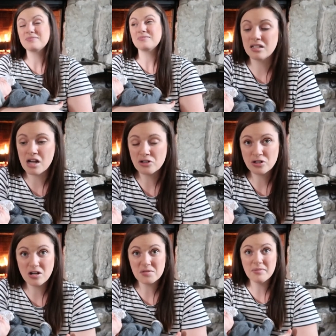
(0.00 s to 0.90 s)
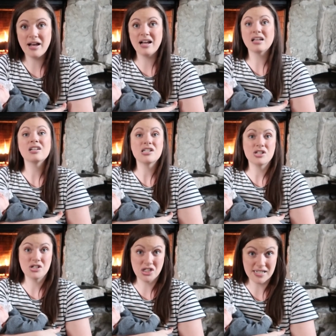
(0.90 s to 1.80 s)
The doctor calls me back.
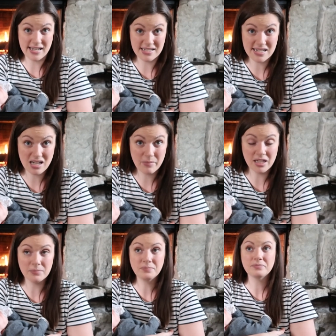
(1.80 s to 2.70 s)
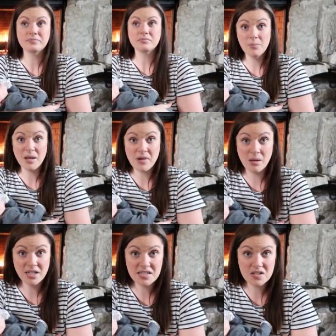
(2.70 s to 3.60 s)
She says to come in. My
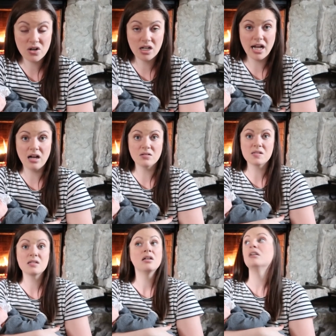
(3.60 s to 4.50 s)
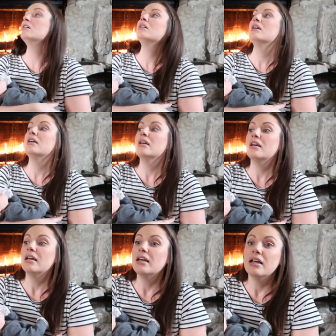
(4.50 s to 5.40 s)
mom gets to our house
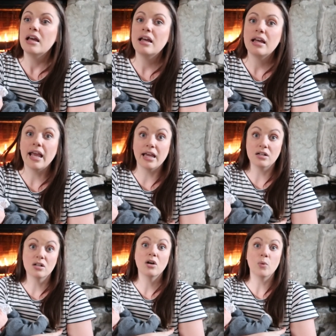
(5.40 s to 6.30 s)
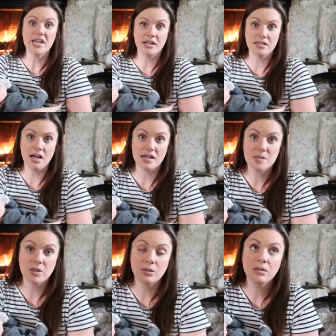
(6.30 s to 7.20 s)
and we head to the
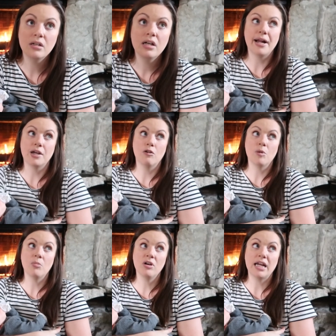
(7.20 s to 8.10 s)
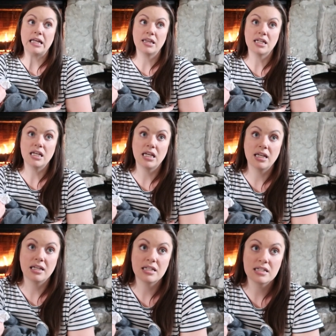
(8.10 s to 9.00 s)
hospital. And I remember
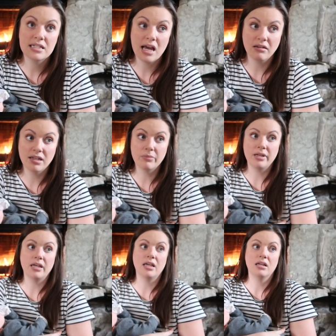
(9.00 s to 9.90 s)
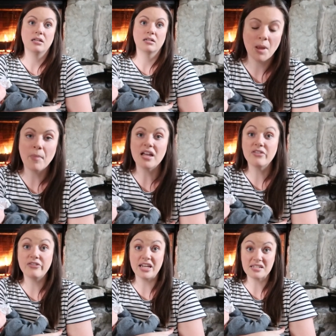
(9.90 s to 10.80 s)
Anthony telling me my
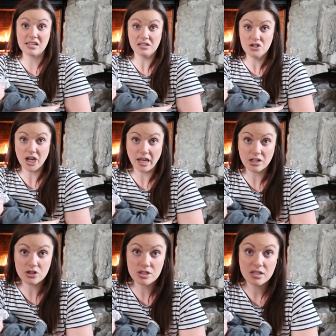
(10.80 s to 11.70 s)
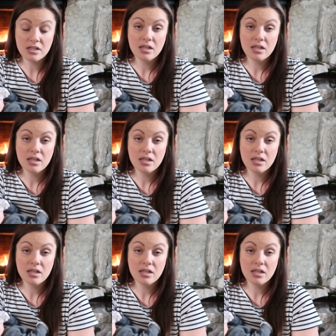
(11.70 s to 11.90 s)
face had changed.